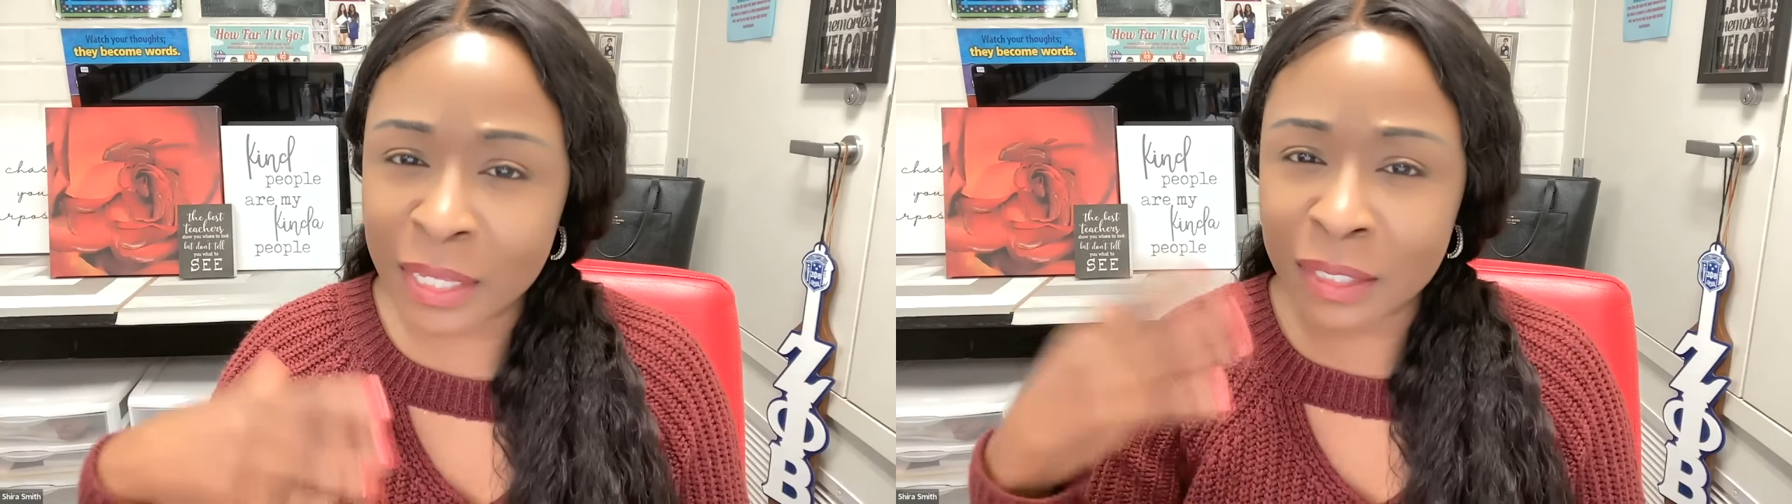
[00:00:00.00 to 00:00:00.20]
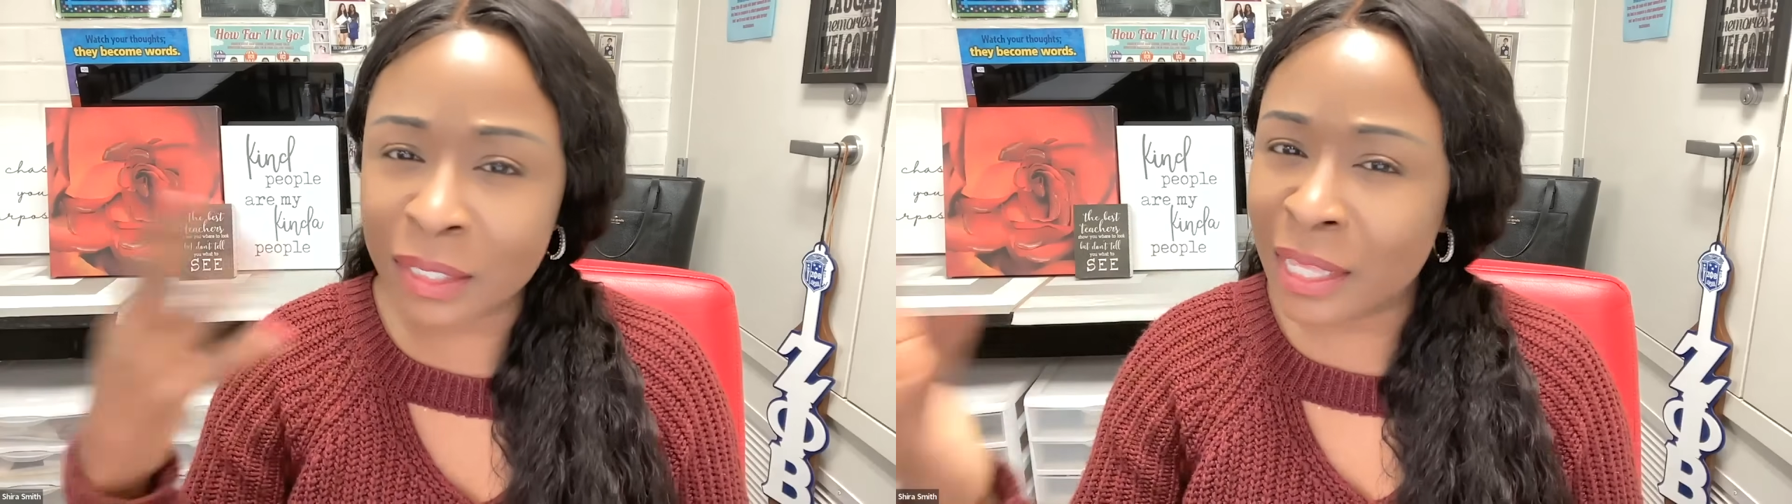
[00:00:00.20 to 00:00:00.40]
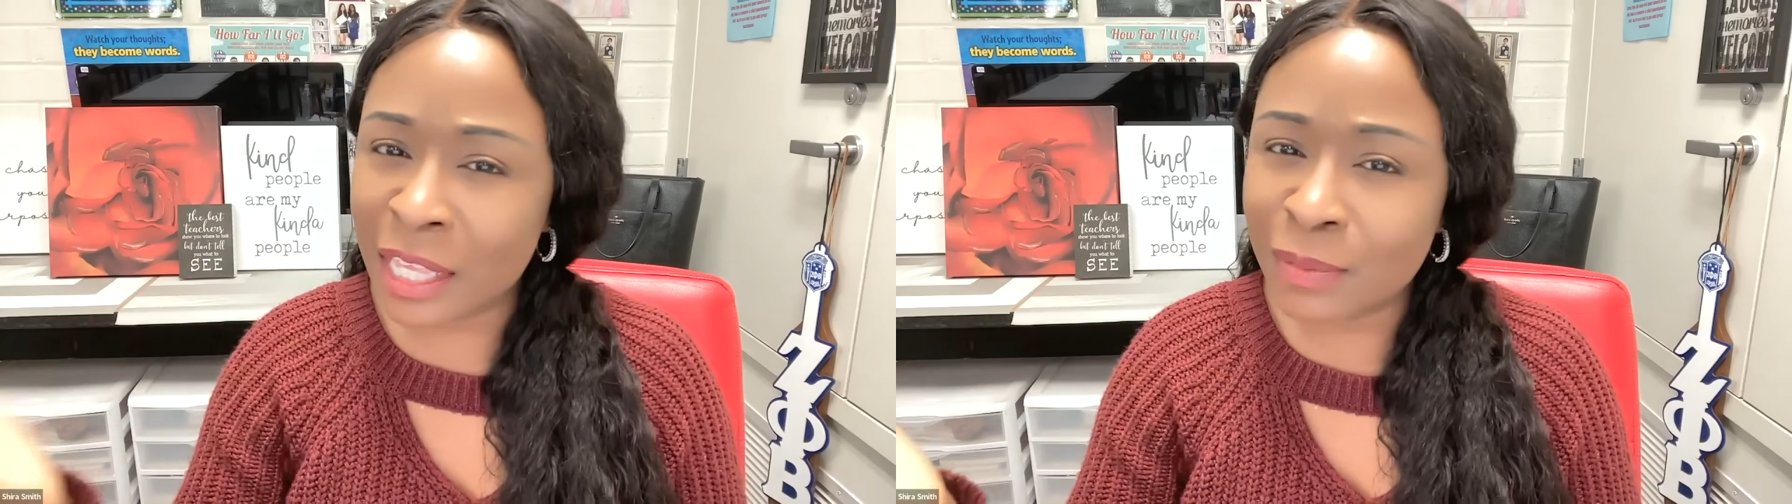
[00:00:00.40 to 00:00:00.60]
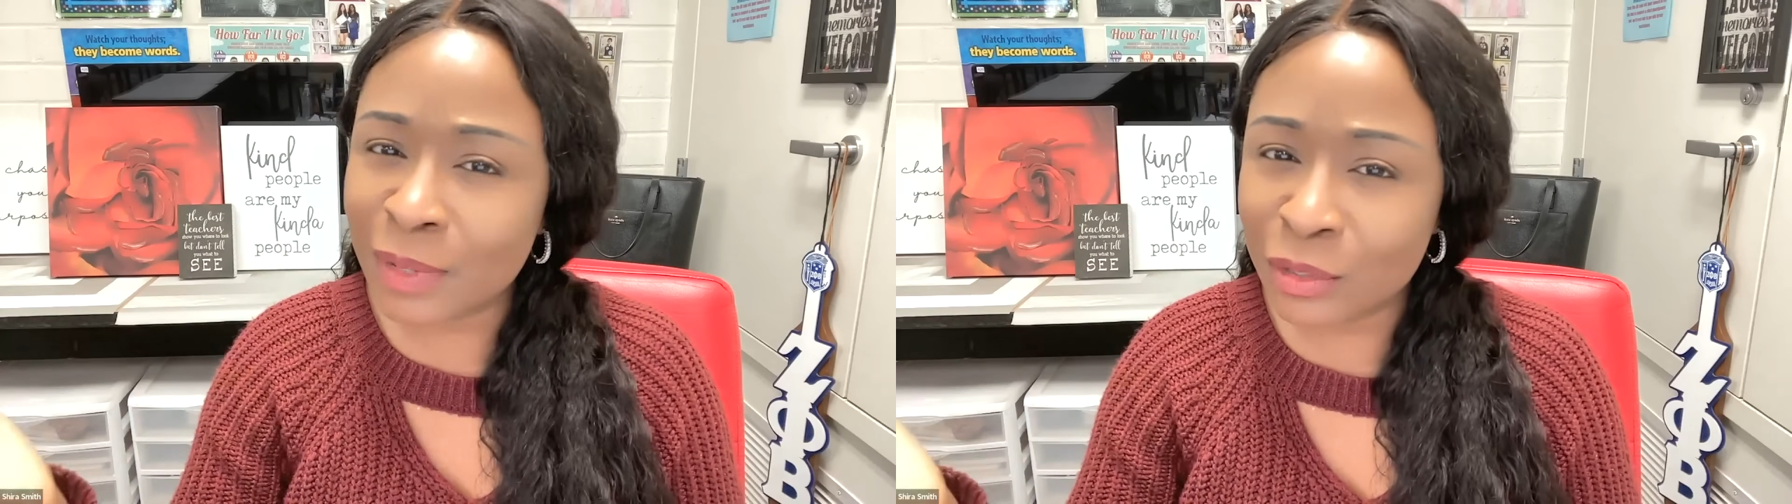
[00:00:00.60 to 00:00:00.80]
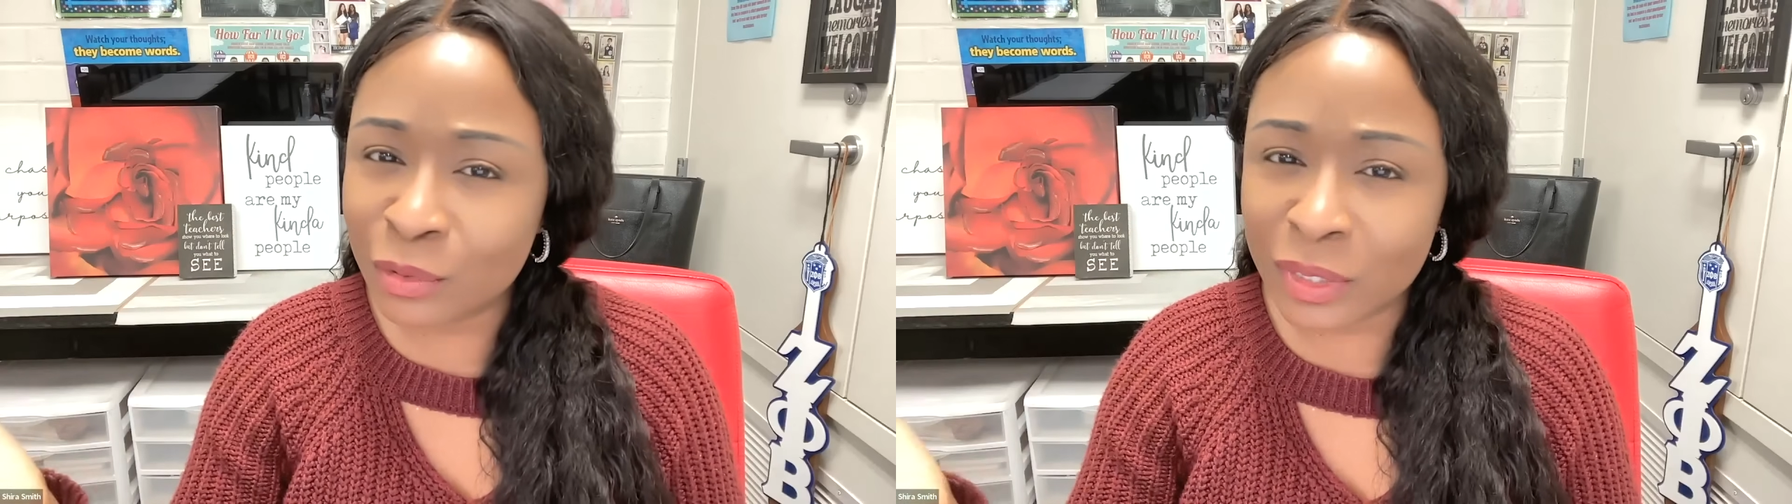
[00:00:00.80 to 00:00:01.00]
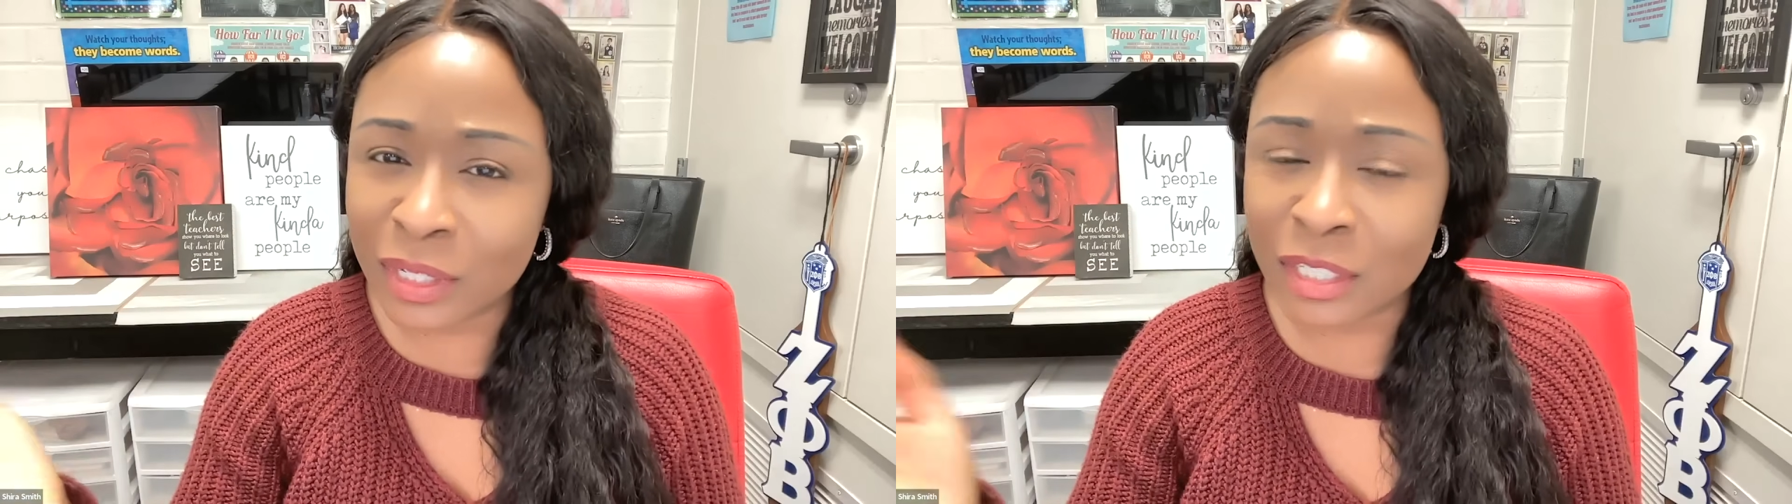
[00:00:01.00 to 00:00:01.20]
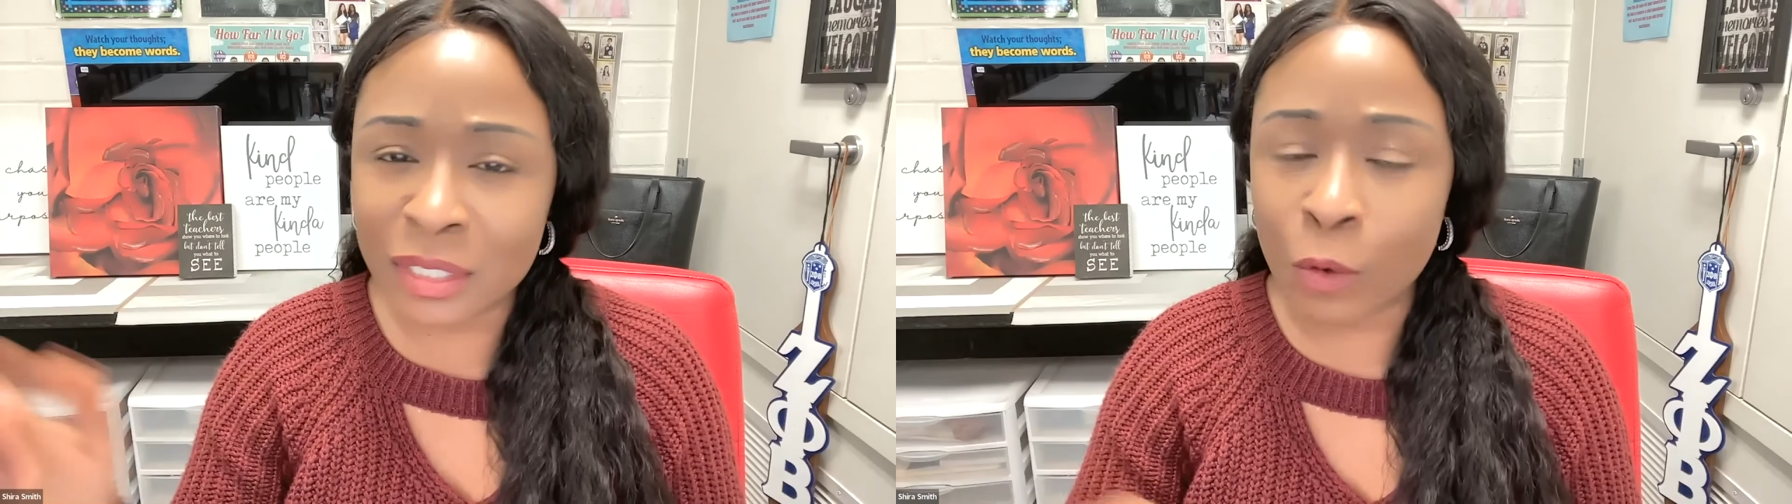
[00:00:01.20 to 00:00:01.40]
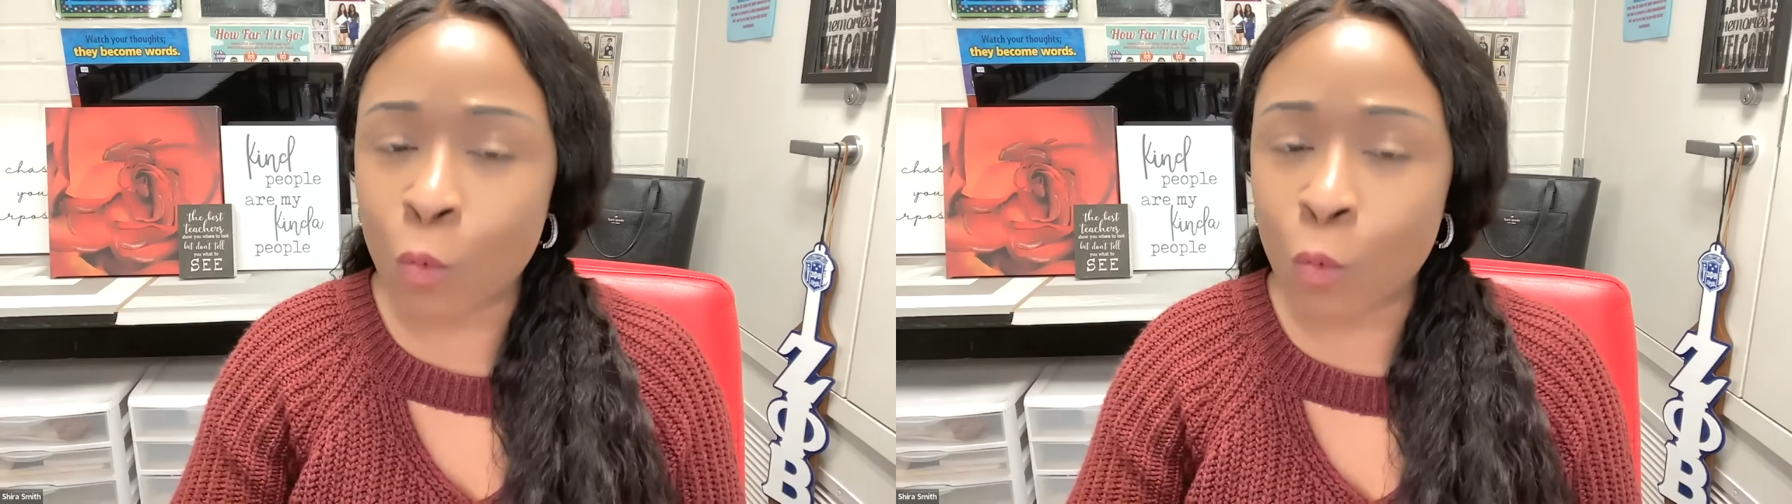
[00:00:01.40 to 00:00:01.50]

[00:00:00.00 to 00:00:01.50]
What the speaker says: And he's been doing this like